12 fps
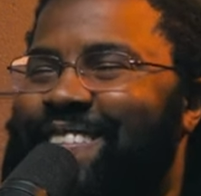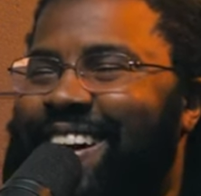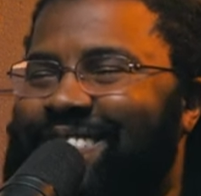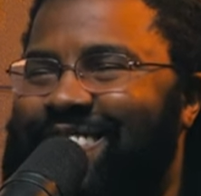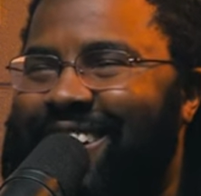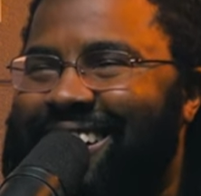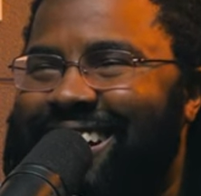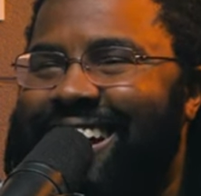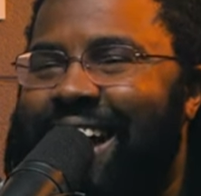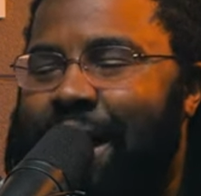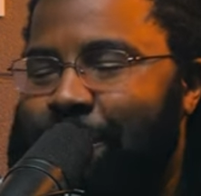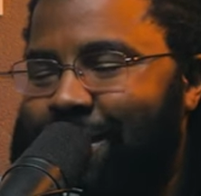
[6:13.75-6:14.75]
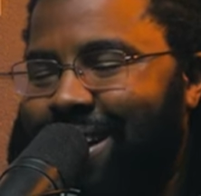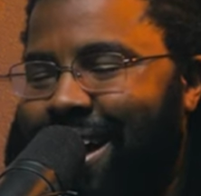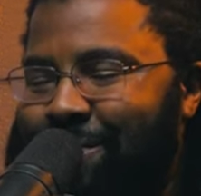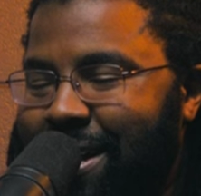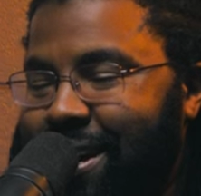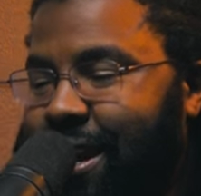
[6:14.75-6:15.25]
Um, well, but
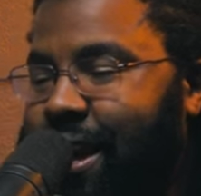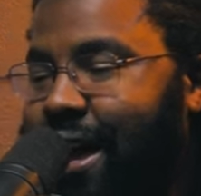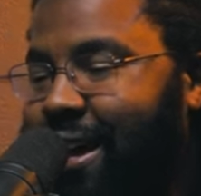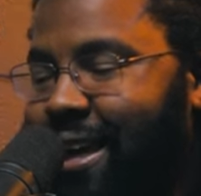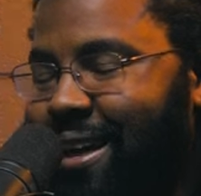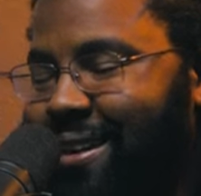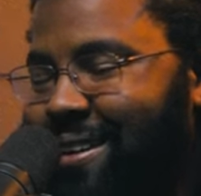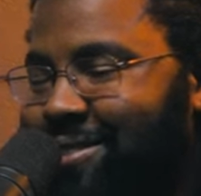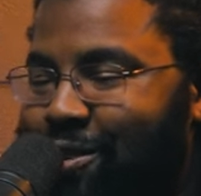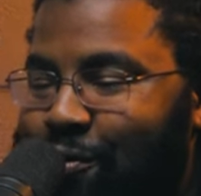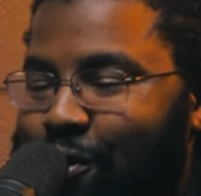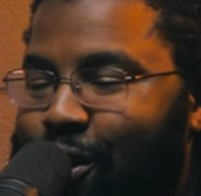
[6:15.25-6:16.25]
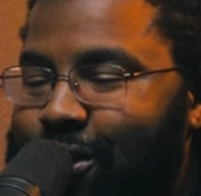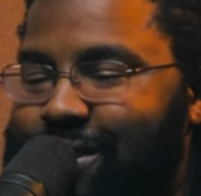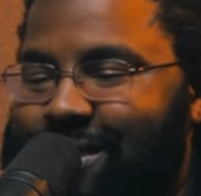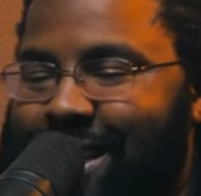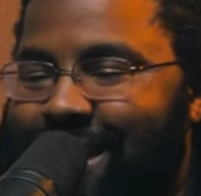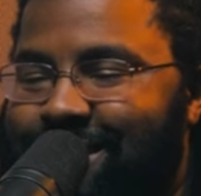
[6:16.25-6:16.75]
I mean, like, insofar
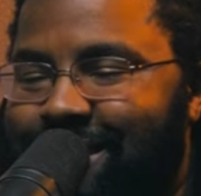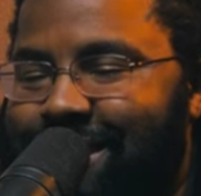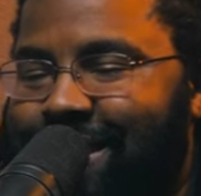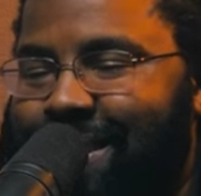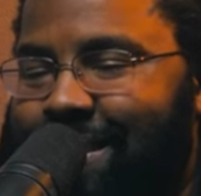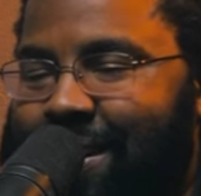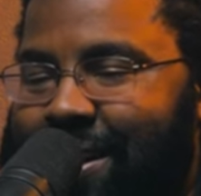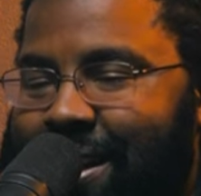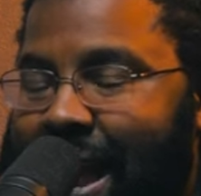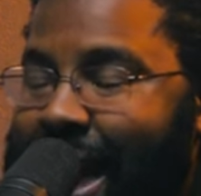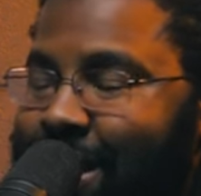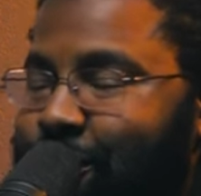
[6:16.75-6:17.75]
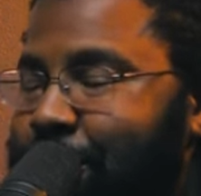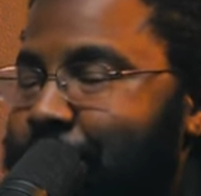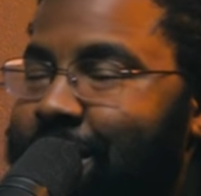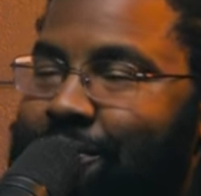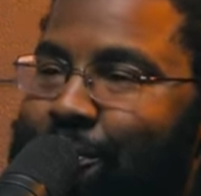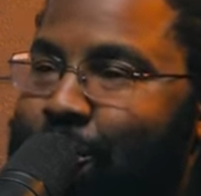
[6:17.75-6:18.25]
as that's a, an accurate
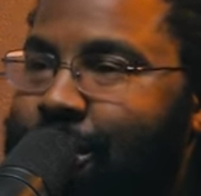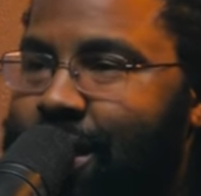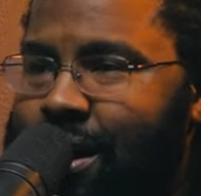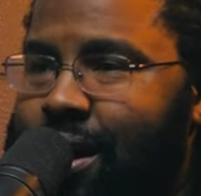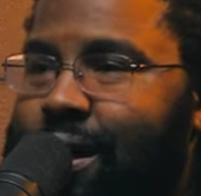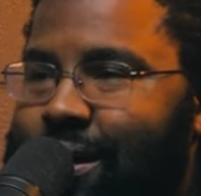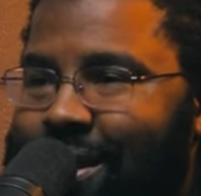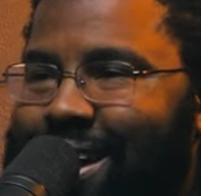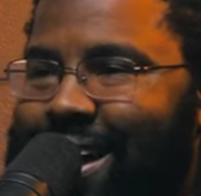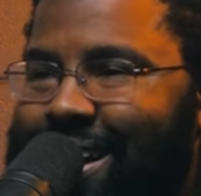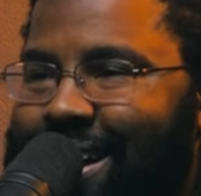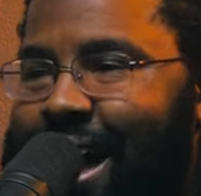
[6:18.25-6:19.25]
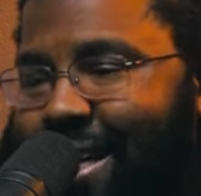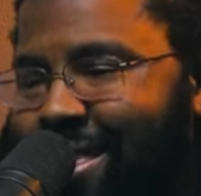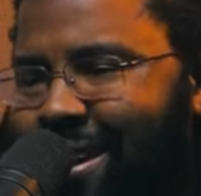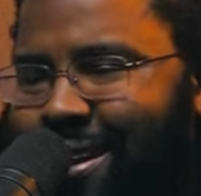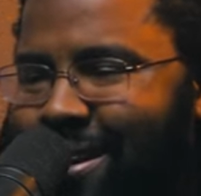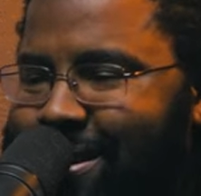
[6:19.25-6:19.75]
metaphor, yeah, it, I think it is. yeah. I
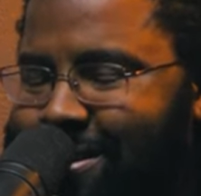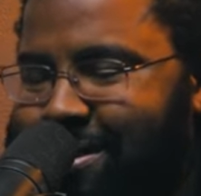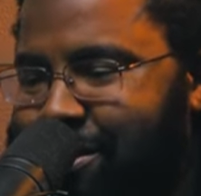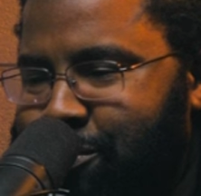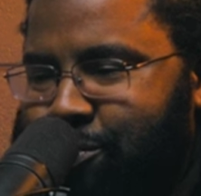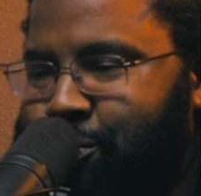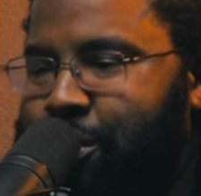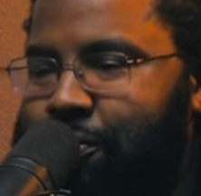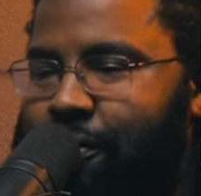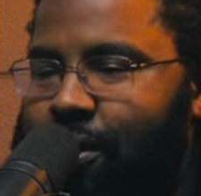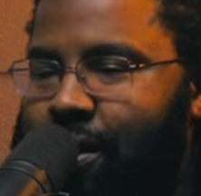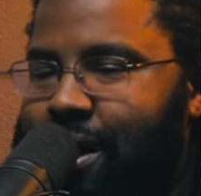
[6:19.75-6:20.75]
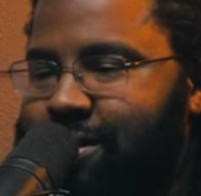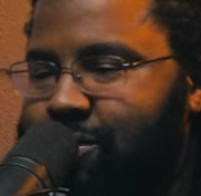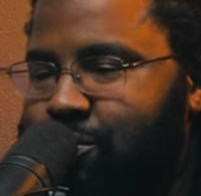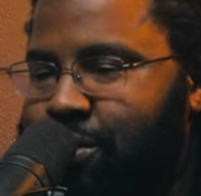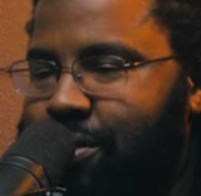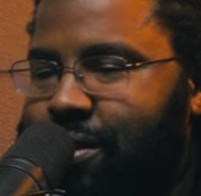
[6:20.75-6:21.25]
think it is. are real fault lines.
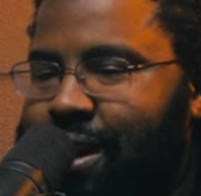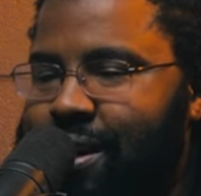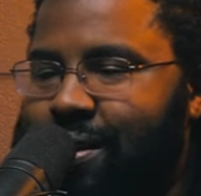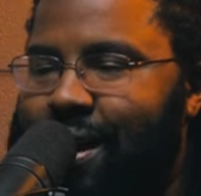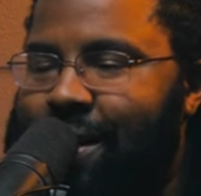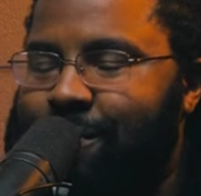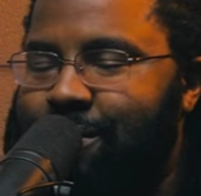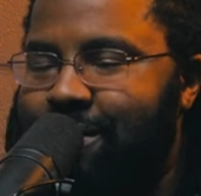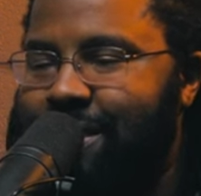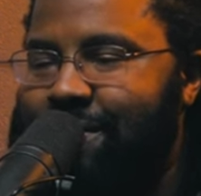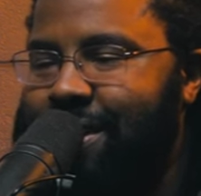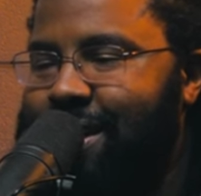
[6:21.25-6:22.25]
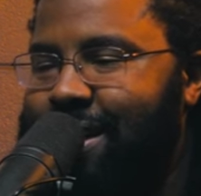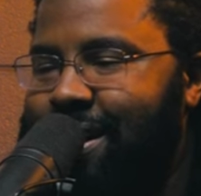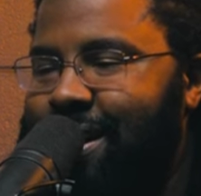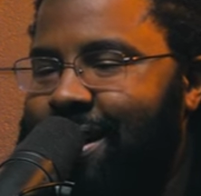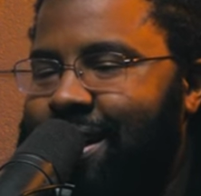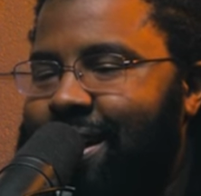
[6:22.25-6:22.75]
There's real, and I was even
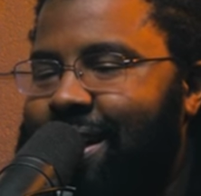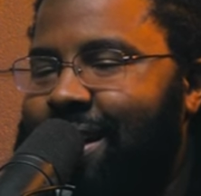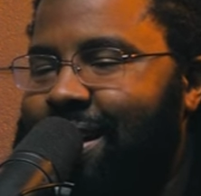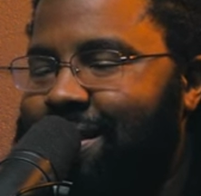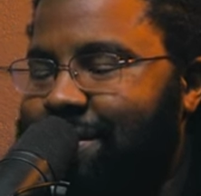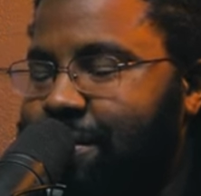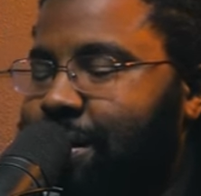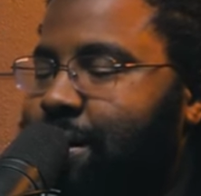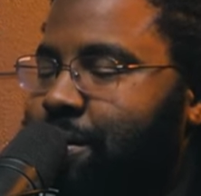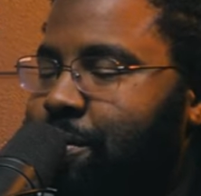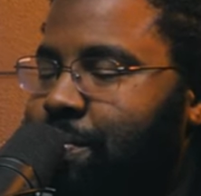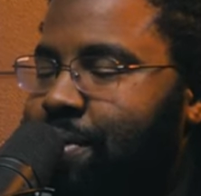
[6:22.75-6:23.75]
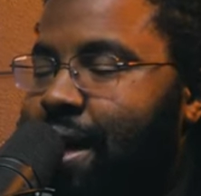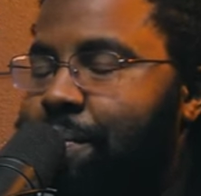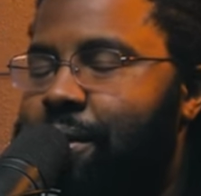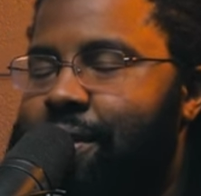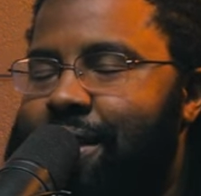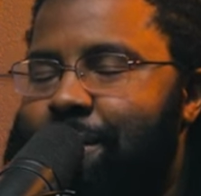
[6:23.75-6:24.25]
gonna you know play
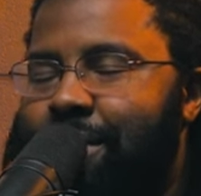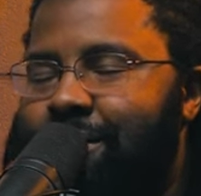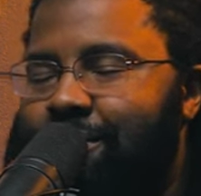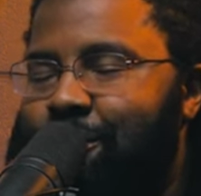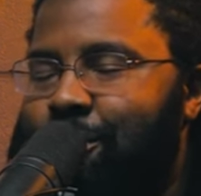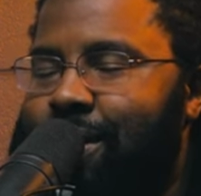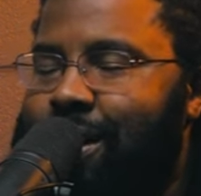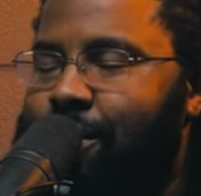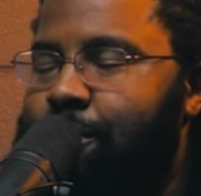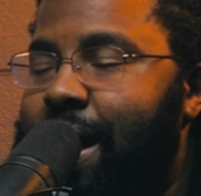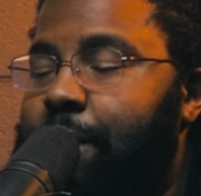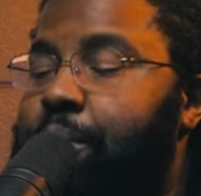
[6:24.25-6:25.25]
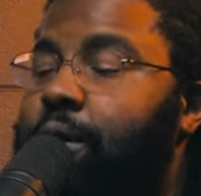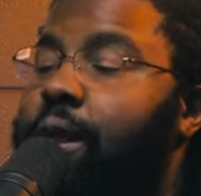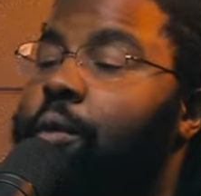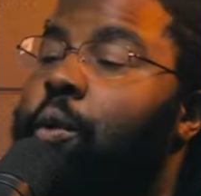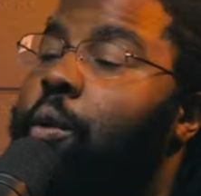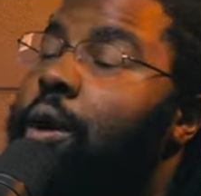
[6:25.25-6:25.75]
upon that metaphor when I go back. But
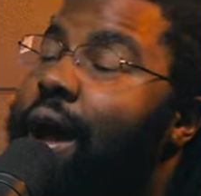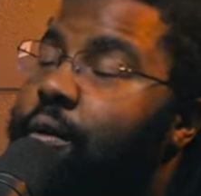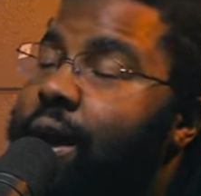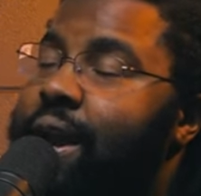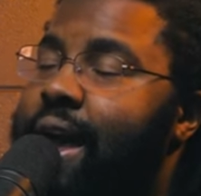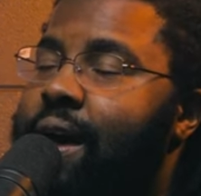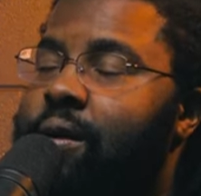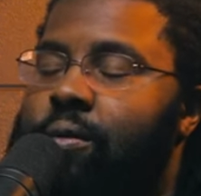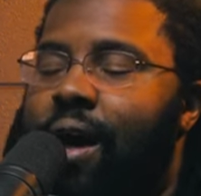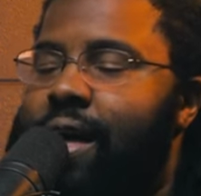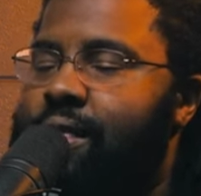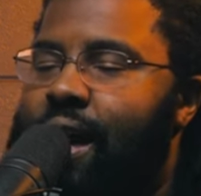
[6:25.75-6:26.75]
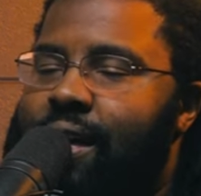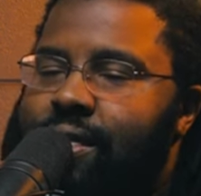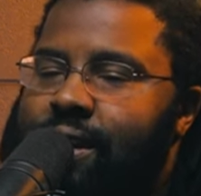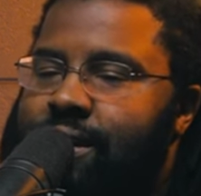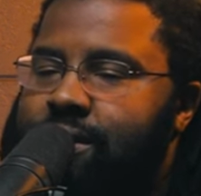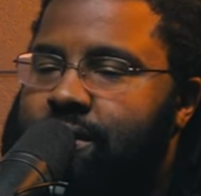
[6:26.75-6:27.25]
like where we're at right now, I I
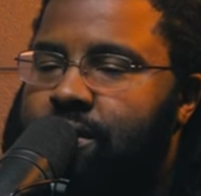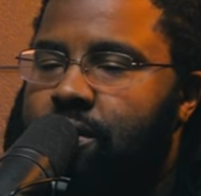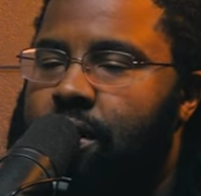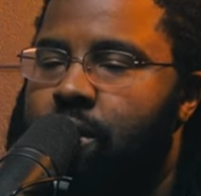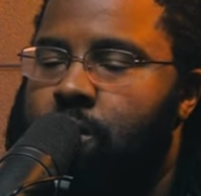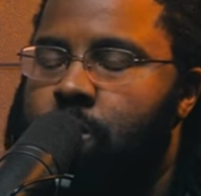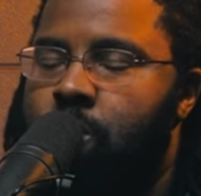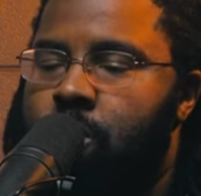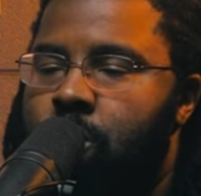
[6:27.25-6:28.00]
think it's you know